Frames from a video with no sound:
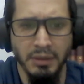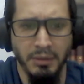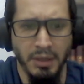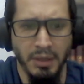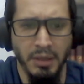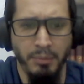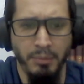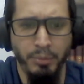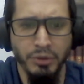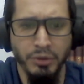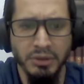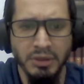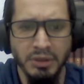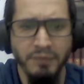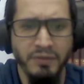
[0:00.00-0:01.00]
a
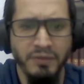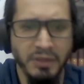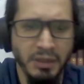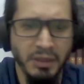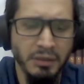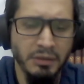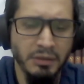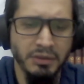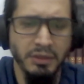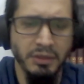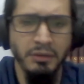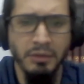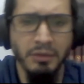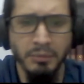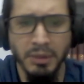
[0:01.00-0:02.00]
positive sign or
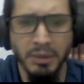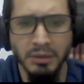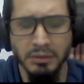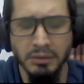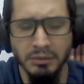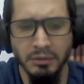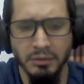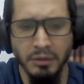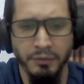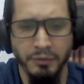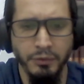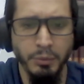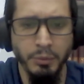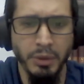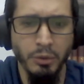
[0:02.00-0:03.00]
symptom
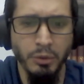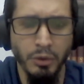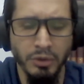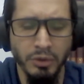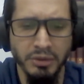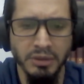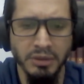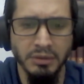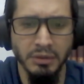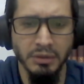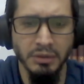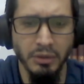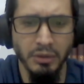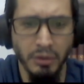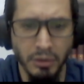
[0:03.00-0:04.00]
of tuberculosis
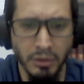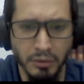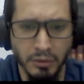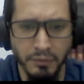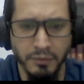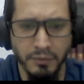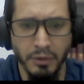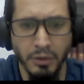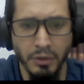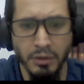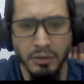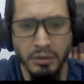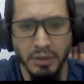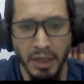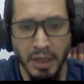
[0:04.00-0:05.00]
or
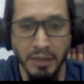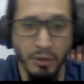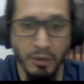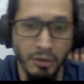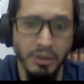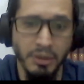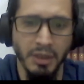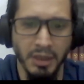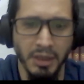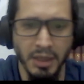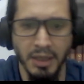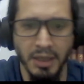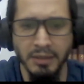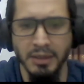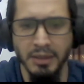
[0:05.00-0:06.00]

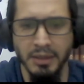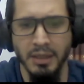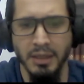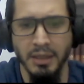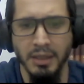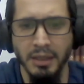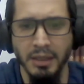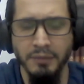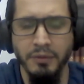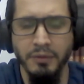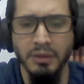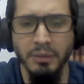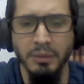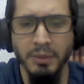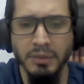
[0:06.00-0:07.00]
had a
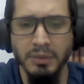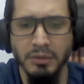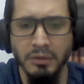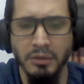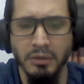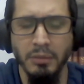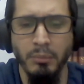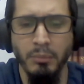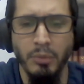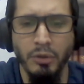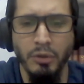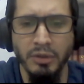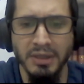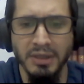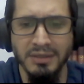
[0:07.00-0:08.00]
CAT4TB score
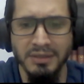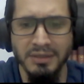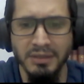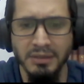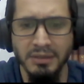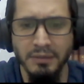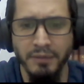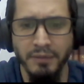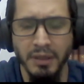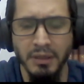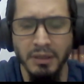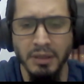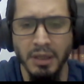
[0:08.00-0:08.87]
more than 65,